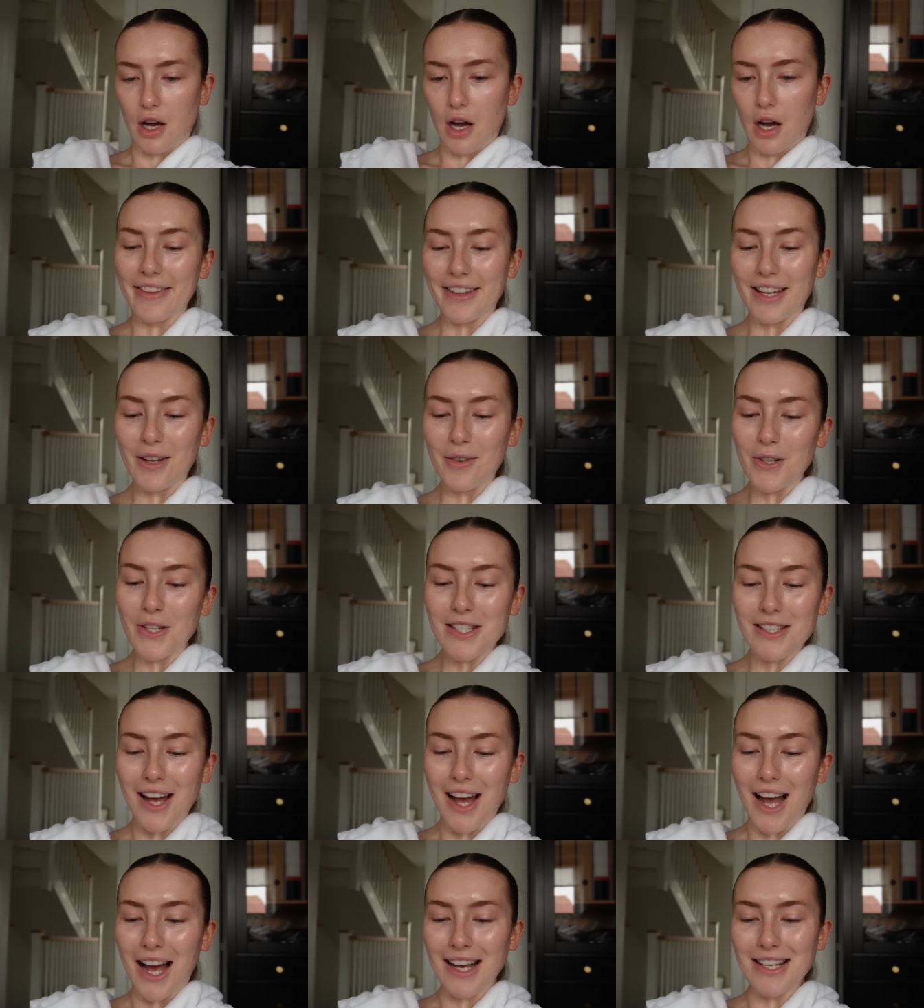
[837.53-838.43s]
I think I want to
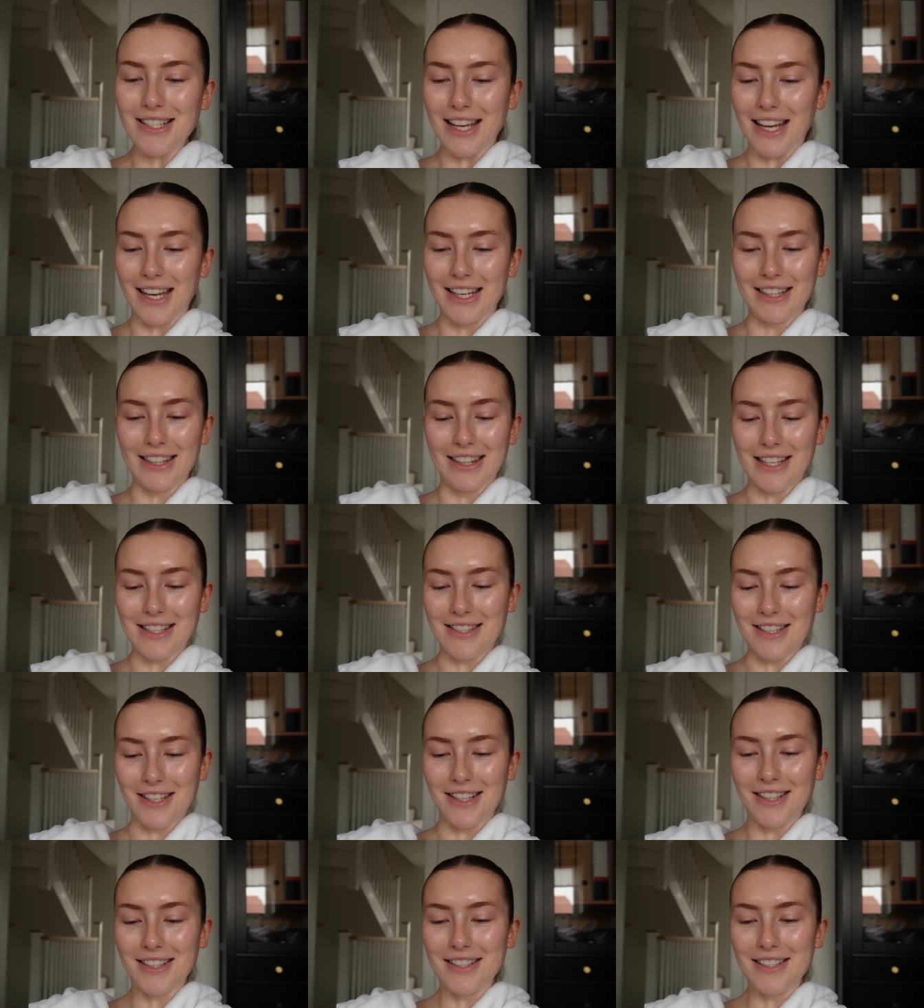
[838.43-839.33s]
start ice skating
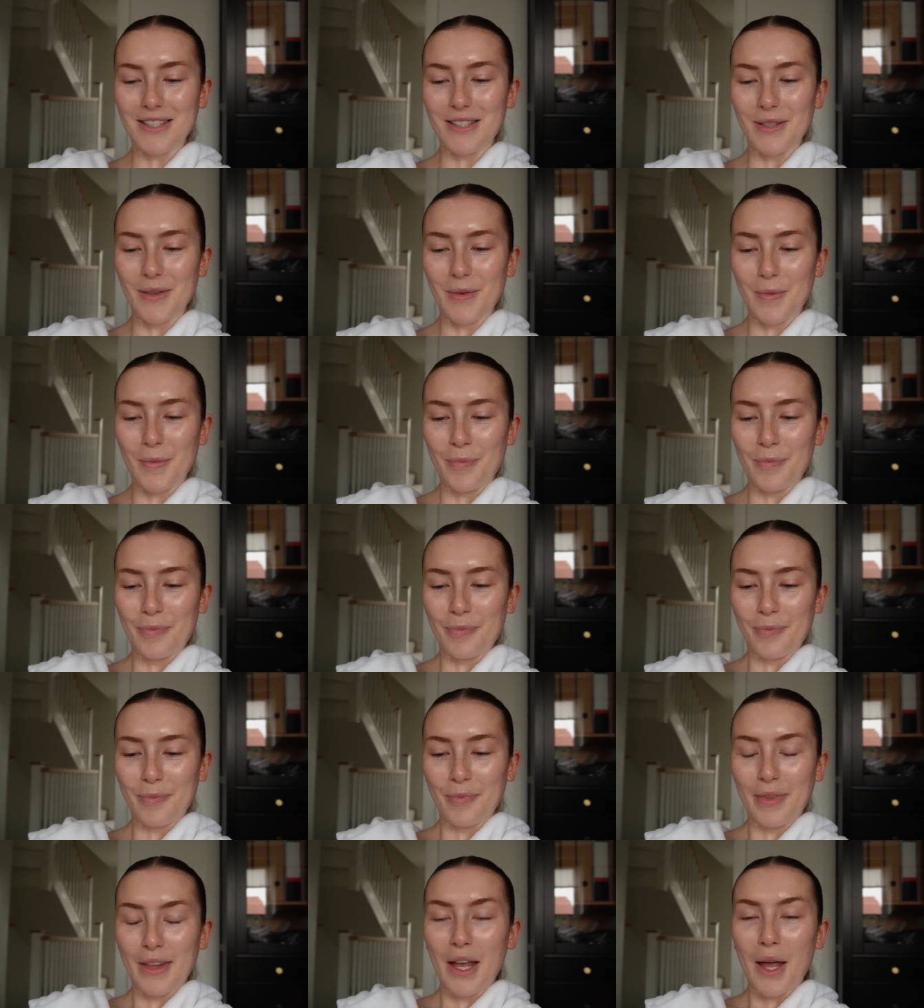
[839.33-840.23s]
lessons
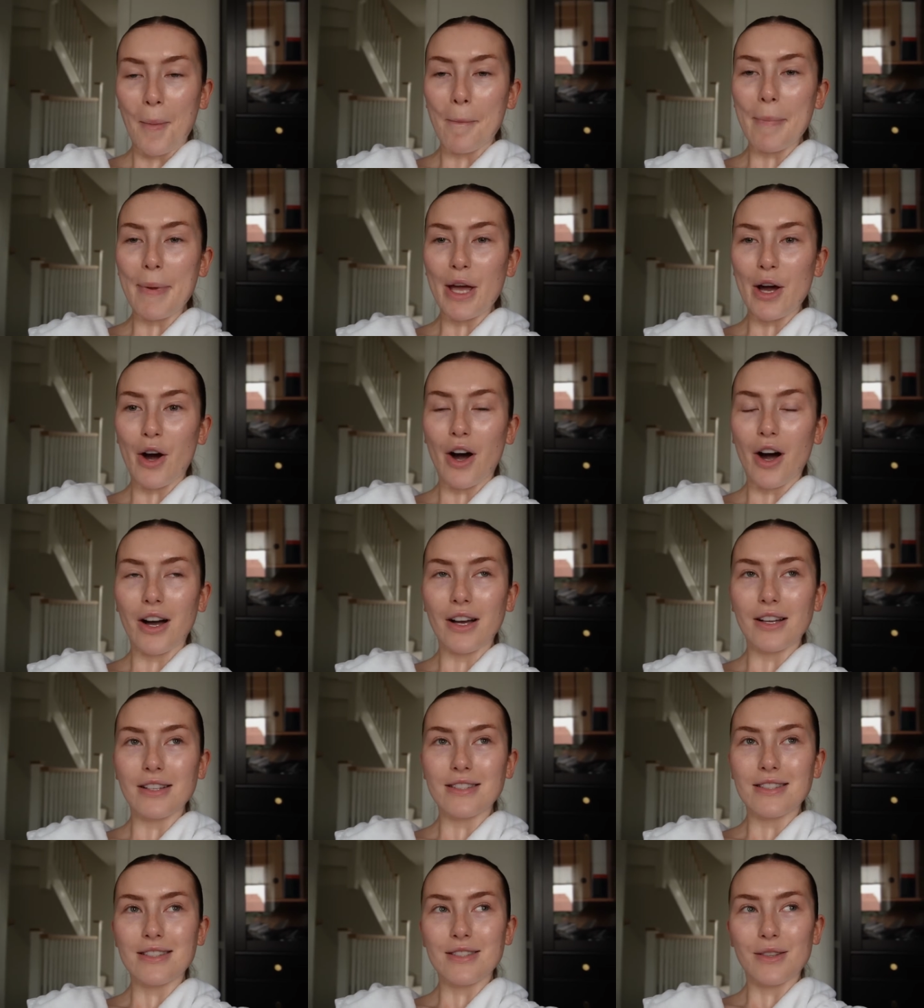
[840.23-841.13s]

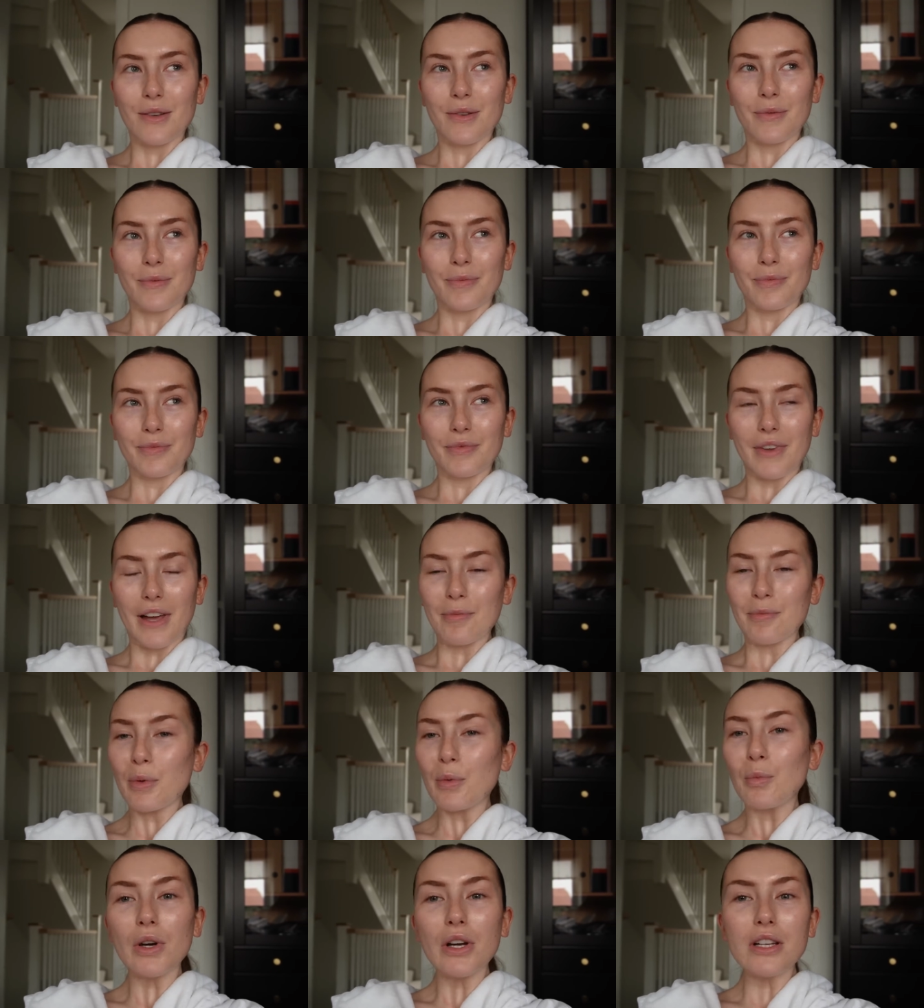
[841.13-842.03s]
because I've
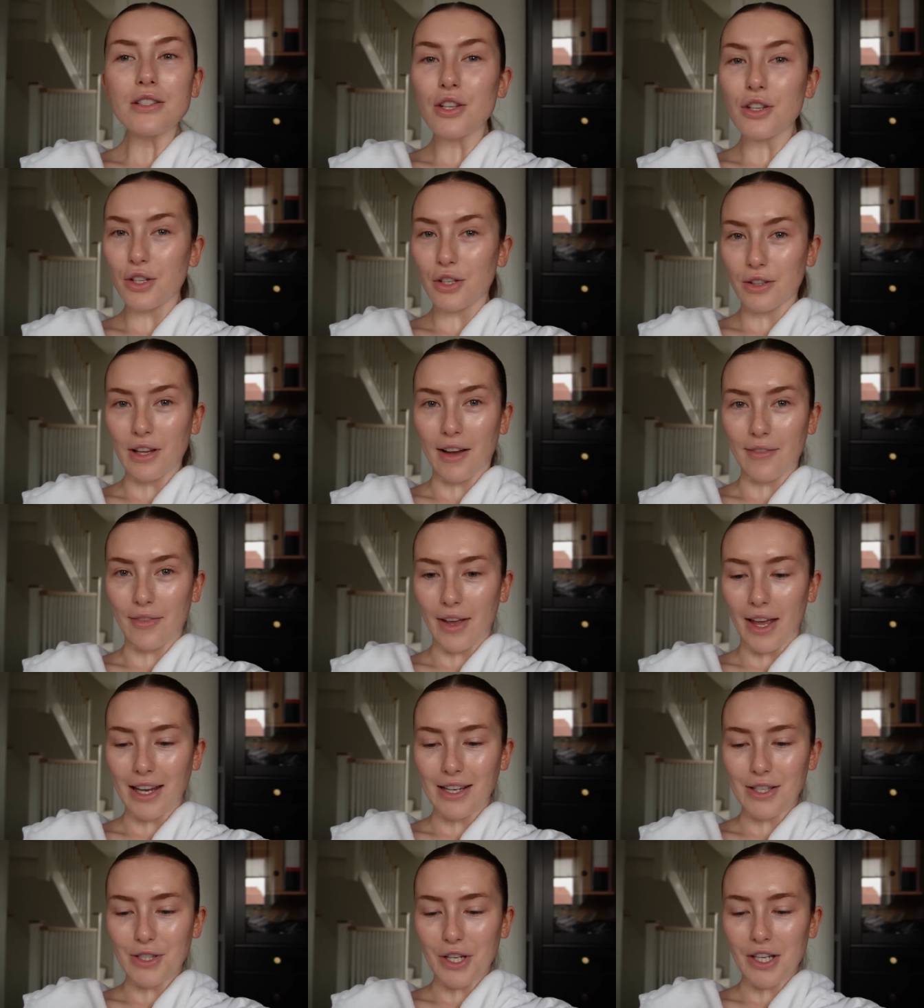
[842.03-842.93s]
been wanting to do that for
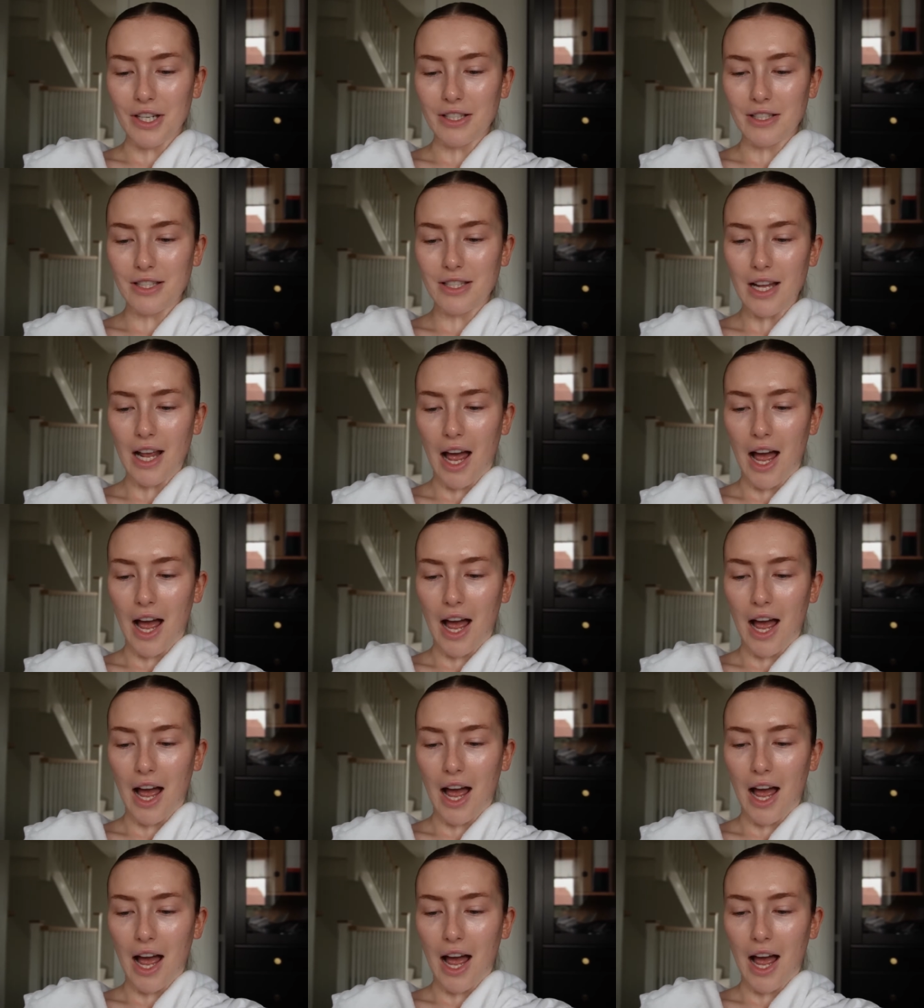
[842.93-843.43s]
ages